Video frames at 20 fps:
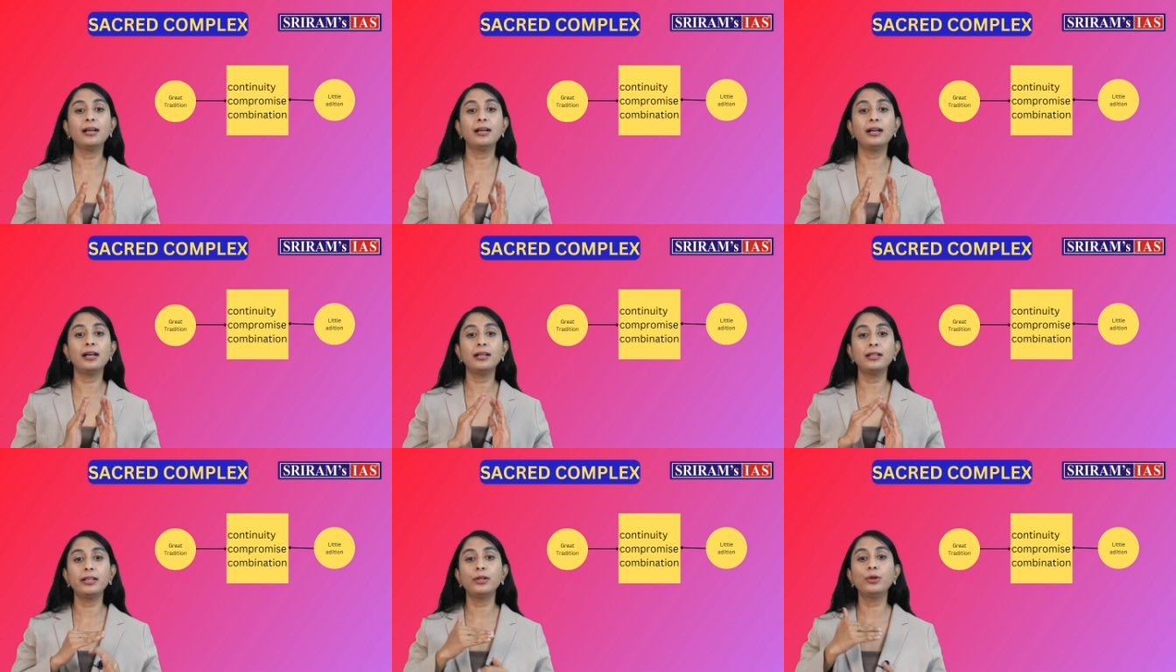
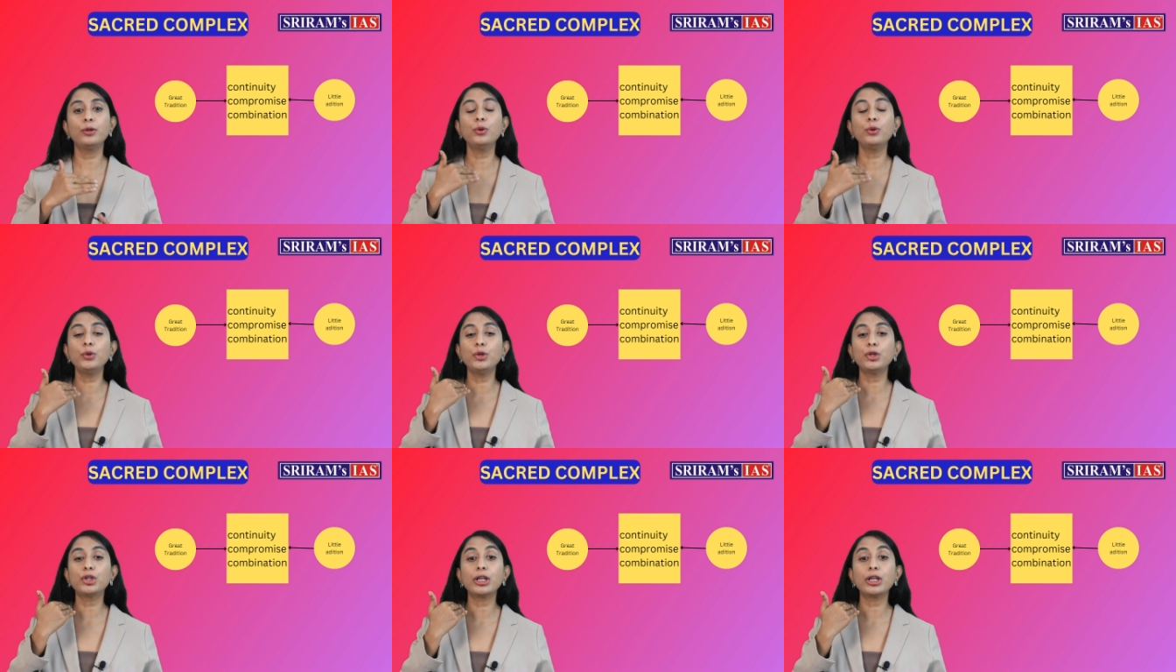you
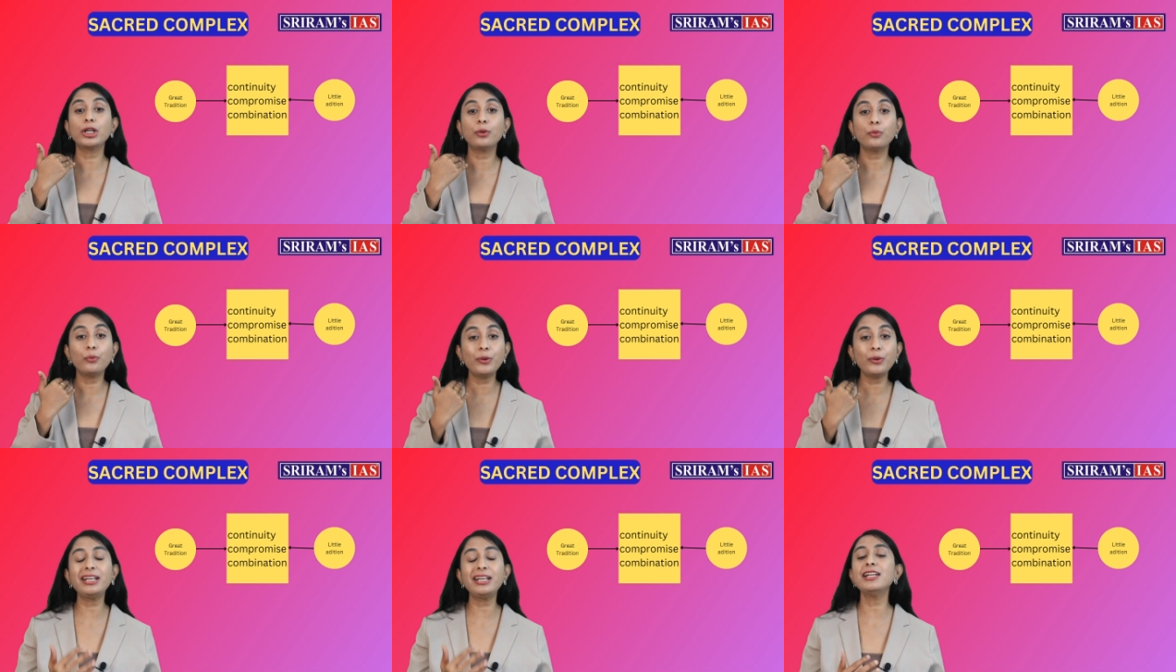can
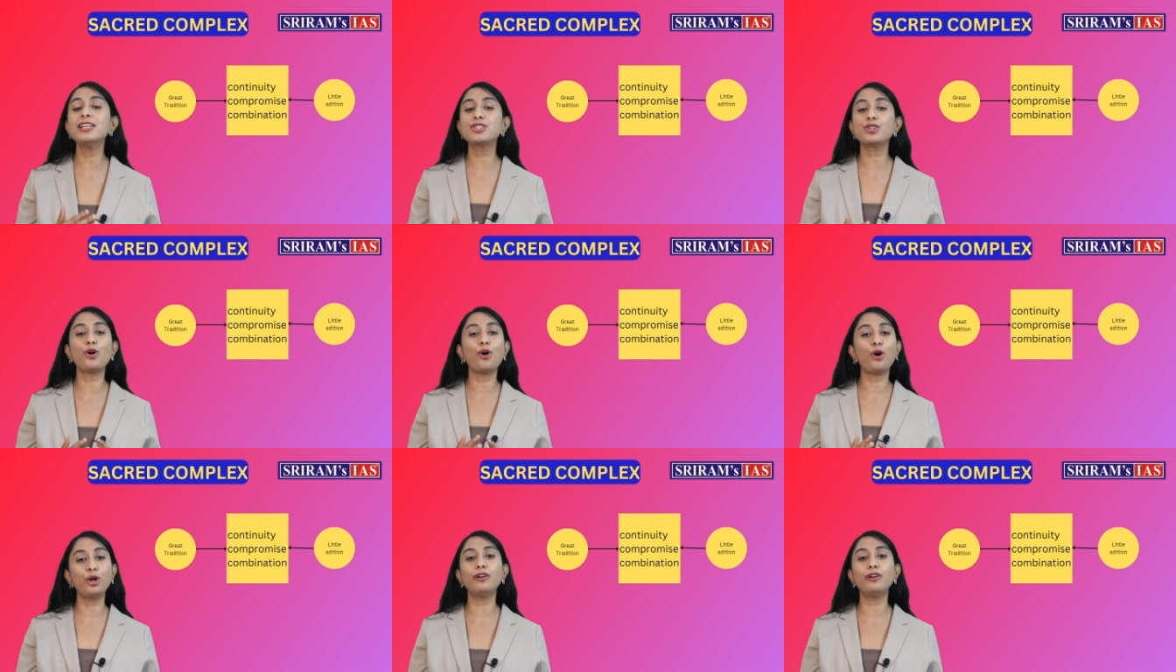witness all
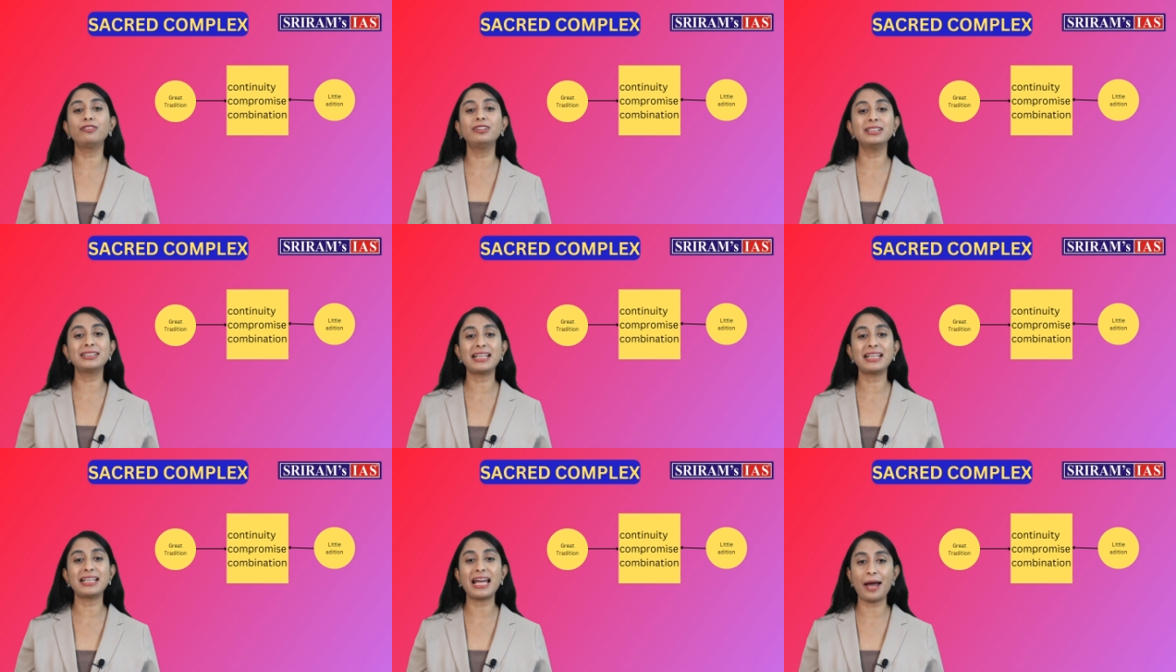of this
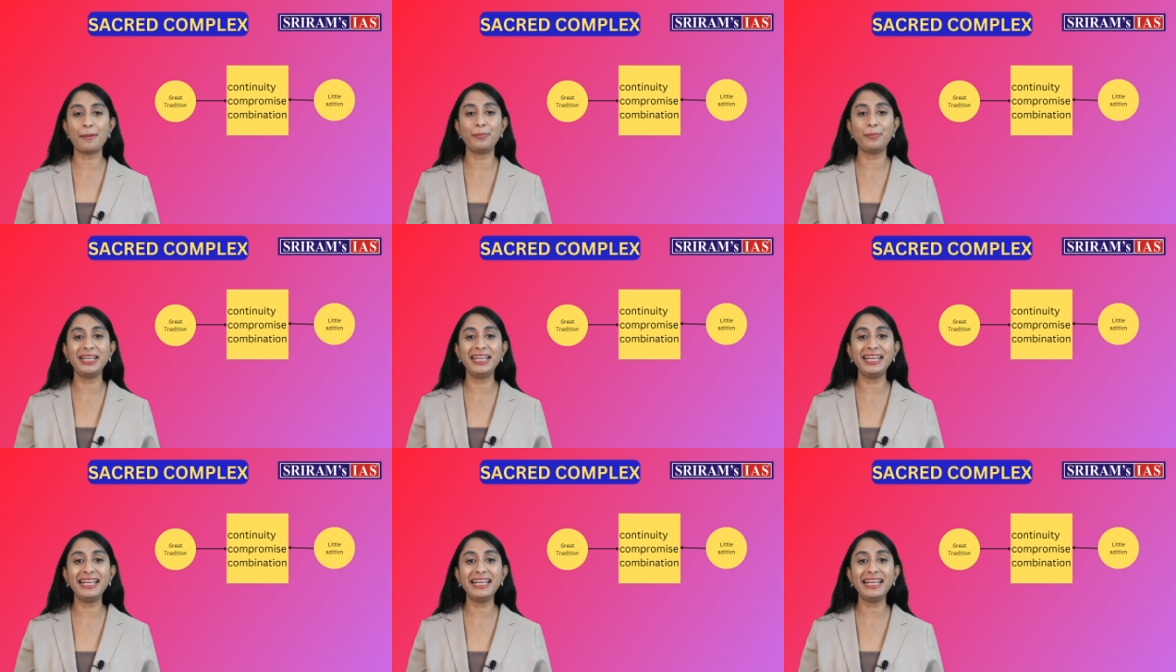
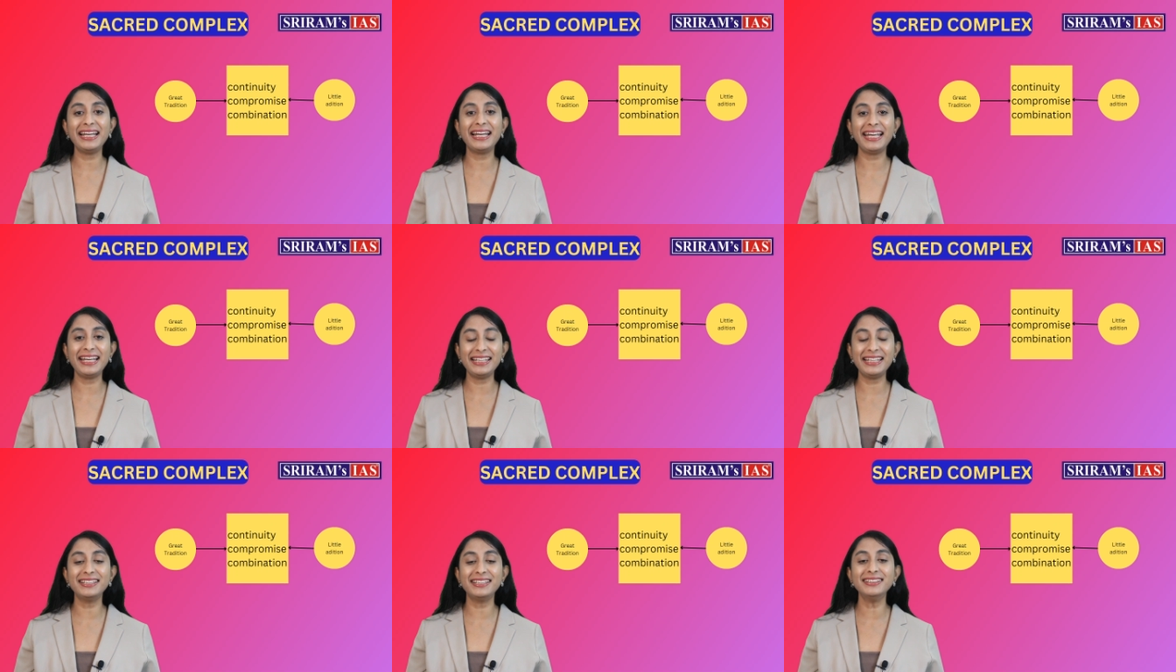happening in
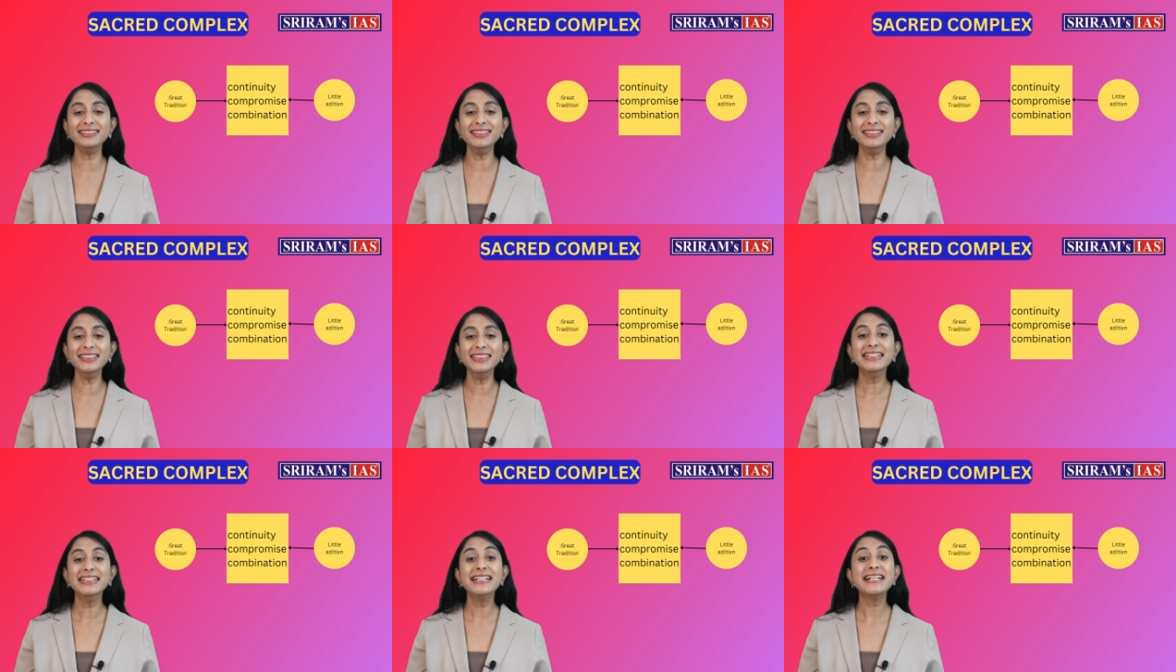the
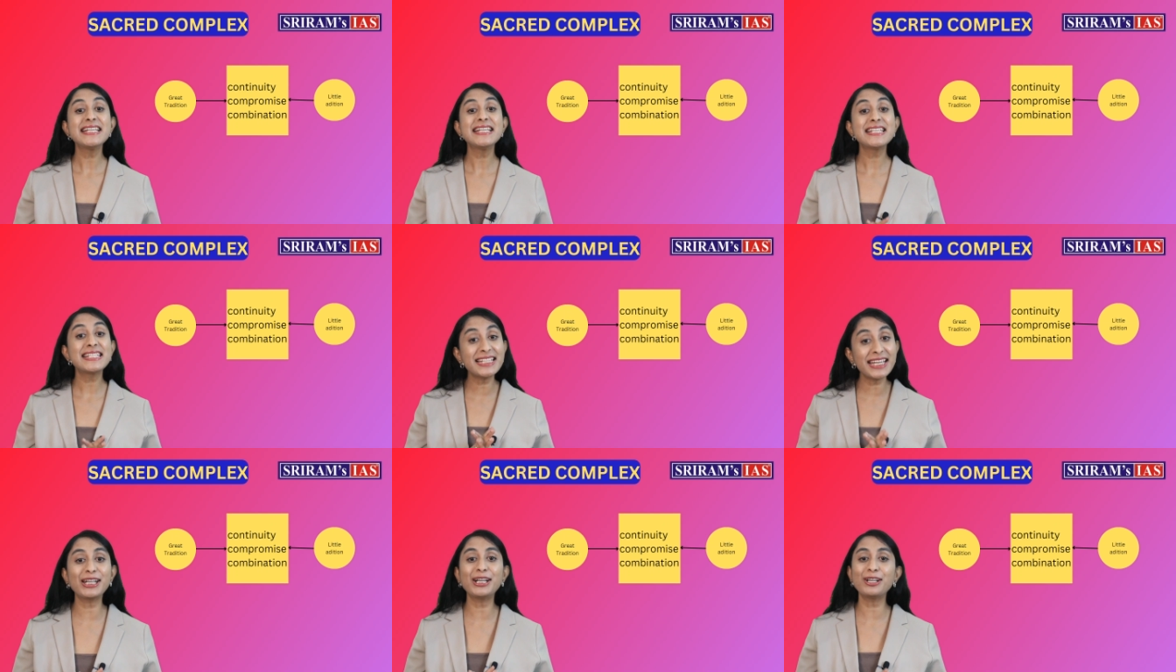
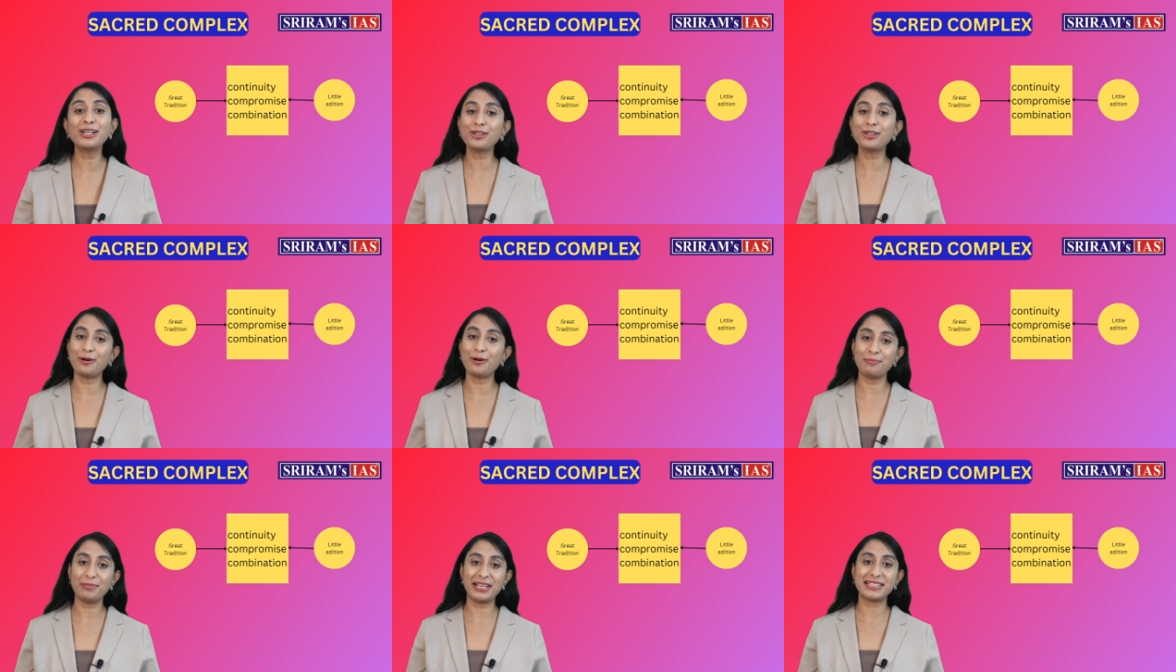sacred
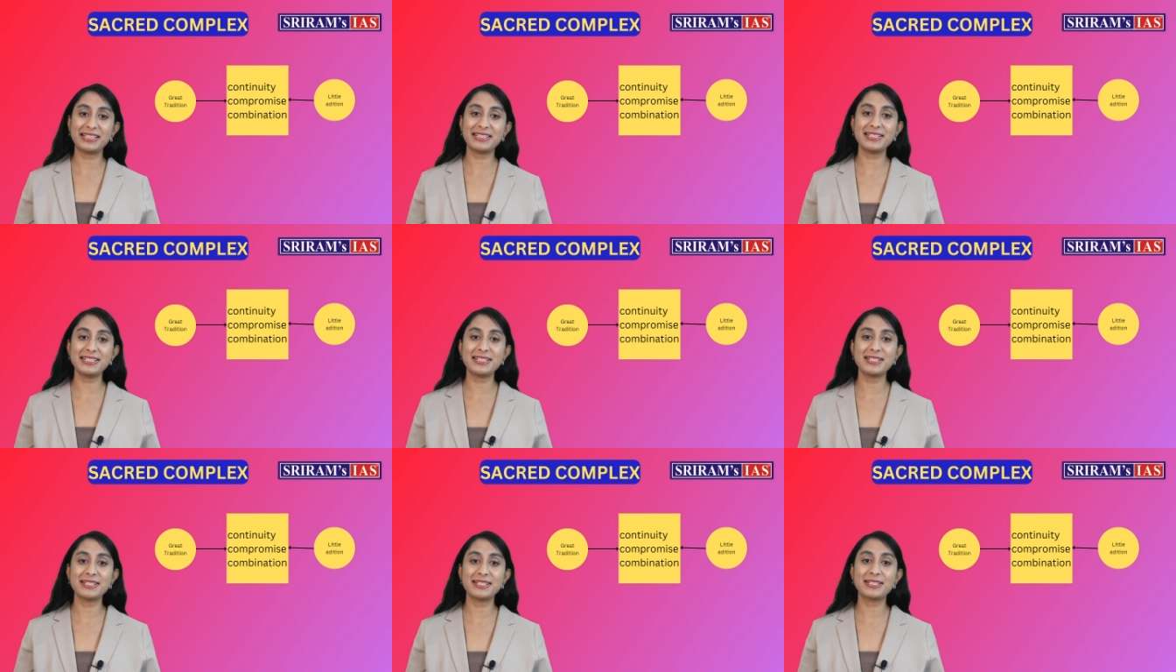complexes.